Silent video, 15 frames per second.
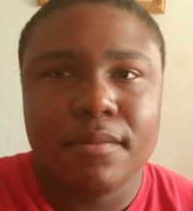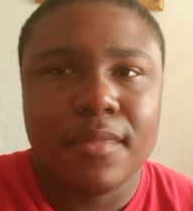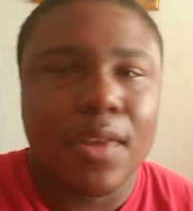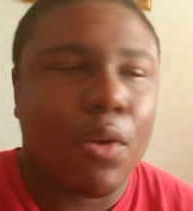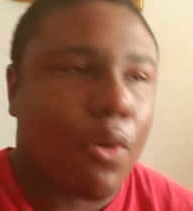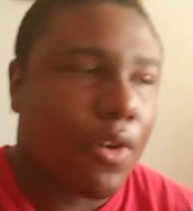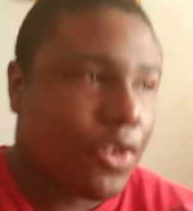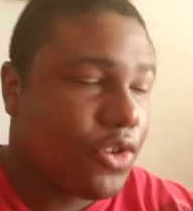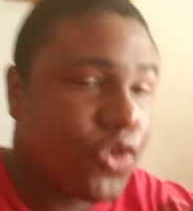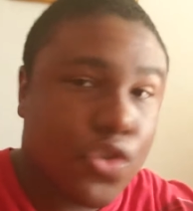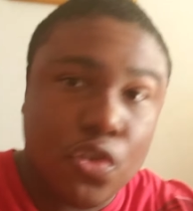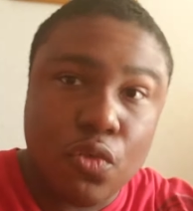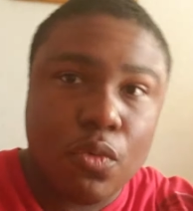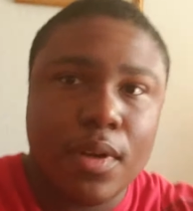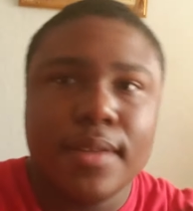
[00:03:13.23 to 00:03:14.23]
Or you
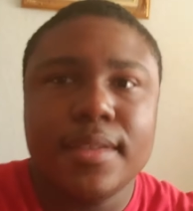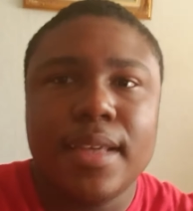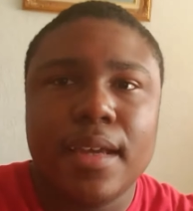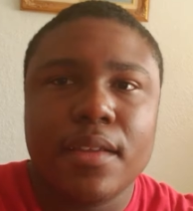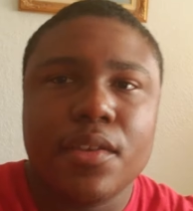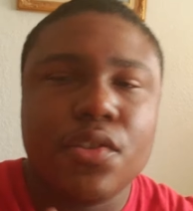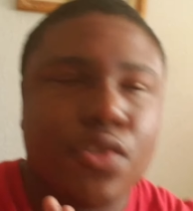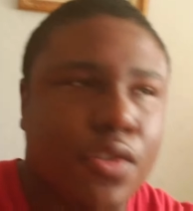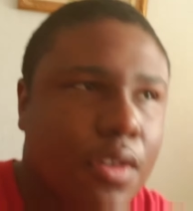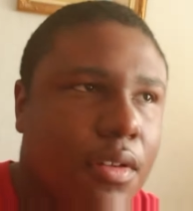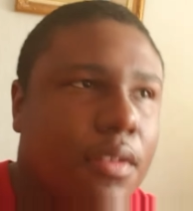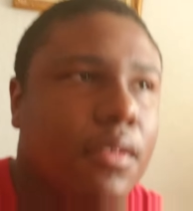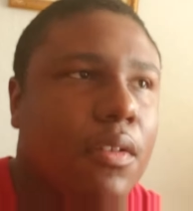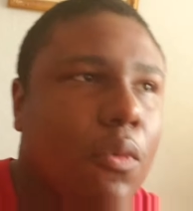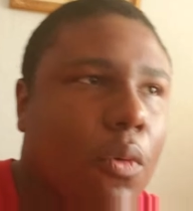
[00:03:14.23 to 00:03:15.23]
shouldn't want that. You
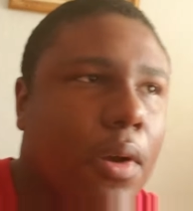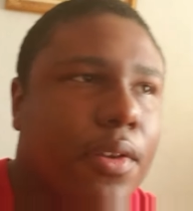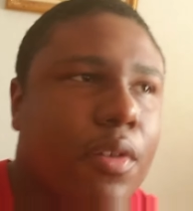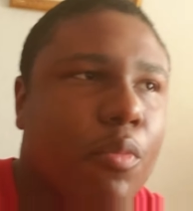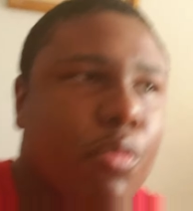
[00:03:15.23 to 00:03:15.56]
shouldn't want your